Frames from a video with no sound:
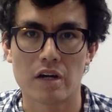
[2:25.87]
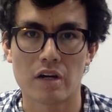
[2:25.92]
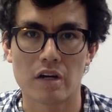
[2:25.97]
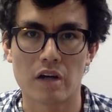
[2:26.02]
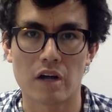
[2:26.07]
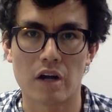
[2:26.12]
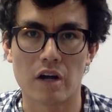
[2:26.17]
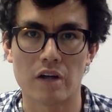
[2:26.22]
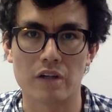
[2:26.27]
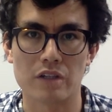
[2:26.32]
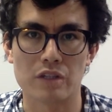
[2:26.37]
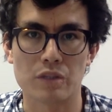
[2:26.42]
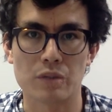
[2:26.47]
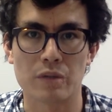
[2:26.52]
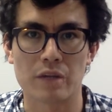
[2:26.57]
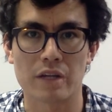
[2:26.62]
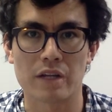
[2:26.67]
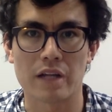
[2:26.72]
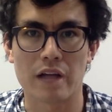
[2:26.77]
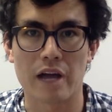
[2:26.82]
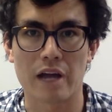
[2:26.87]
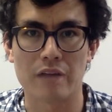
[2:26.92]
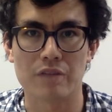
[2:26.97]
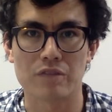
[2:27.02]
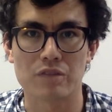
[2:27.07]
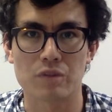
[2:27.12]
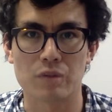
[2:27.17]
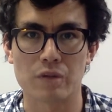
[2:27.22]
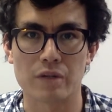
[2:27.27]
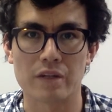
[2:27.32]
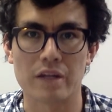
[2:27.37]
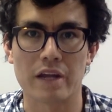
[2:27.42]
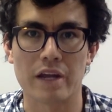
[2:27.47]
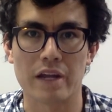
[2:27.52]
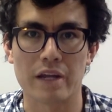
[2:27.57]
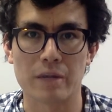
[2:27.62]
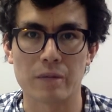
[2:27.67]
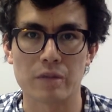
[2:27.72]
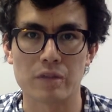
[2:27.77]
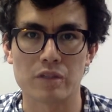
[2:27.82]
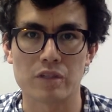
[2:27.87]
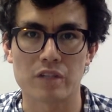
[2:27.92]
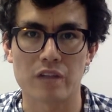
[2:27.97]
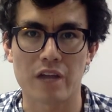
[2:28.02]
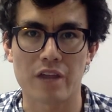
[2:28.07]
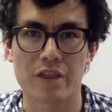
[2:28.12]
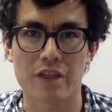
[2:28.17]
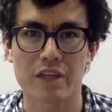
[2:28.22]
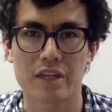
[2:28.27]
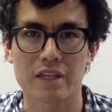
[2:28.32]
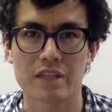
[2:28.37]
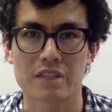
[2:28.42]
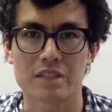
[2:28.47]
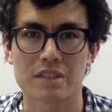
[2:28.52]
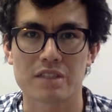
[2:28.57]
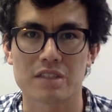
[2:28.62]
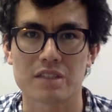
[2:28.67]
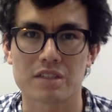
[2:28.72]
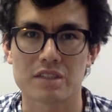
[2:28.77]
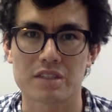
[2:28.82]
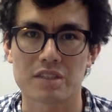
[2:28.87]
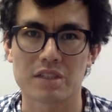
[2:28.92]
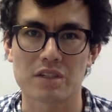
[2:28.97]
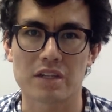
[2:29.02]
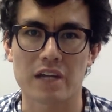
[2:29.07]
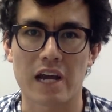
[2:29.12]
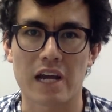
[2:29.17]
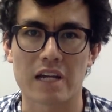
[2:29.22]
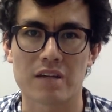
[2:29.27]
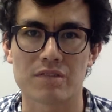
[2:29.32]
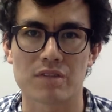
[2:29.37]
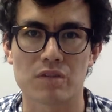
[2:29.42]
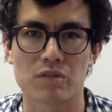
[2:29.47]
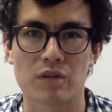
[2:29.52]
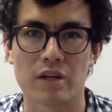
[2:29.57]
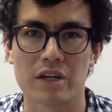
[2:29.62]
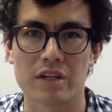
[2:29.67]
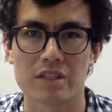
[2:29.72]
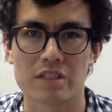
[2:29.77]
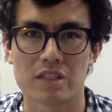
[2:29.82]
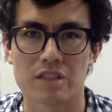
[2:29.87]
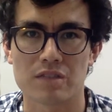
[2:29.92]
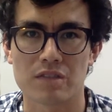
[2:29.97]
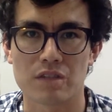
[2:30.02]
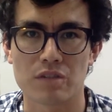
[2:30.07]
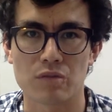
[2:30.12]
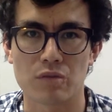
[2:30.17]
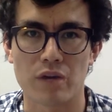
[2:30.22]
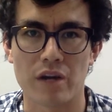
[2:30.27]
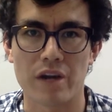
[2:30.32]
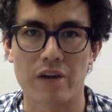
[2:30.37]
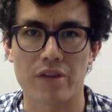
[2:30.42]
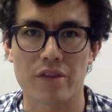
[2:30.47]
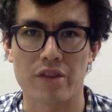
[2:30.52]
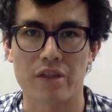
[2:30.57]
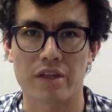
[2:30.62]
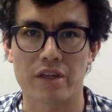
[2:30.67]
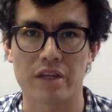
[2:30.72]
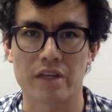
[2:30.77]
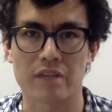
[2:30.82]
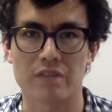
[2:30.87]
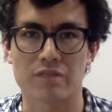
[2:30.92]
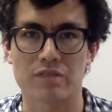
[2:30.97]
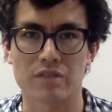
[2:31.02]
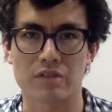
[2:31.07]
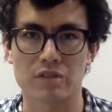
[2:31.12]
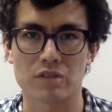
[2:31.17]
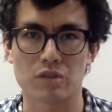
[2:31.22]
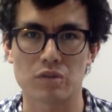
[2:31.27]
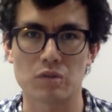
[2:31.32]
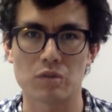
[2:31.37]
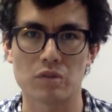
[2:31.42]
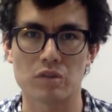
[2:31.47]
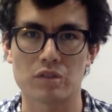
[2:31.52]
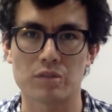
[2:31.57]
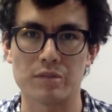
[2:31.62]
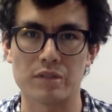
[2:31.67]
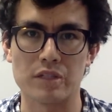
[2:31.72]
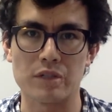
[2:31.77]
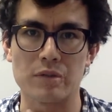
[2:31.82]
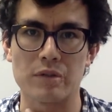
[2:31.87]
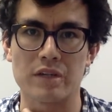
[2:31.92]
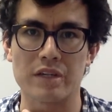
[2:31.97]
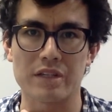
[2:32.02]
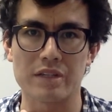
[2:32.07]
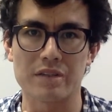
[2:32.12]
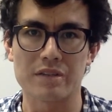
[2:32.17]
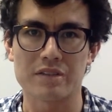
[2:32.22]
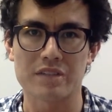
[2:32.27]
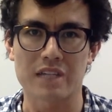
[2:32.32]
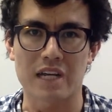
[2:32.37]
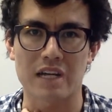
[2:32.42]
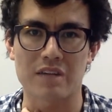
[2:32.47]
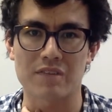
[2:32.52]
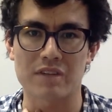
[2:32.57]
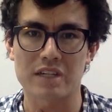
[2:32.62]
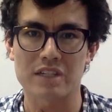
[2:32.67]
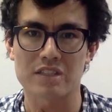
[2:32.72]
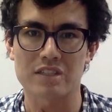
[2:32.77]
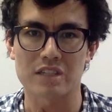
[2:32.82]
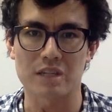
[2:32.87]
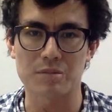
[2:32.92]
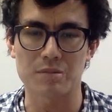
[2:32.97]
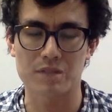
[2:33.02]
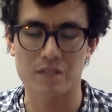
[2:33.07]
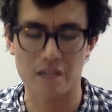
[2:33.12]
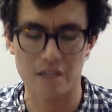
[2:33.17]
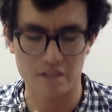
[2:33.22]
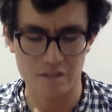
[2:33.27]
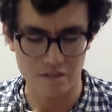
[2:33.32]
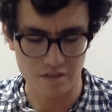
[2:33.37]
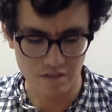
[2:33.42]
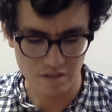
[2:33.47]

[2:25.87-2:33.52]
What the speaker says: are doing a lot of storylining, which I think is still kind of a relatively rare thing for schools to be doing. It's kind of like a subset.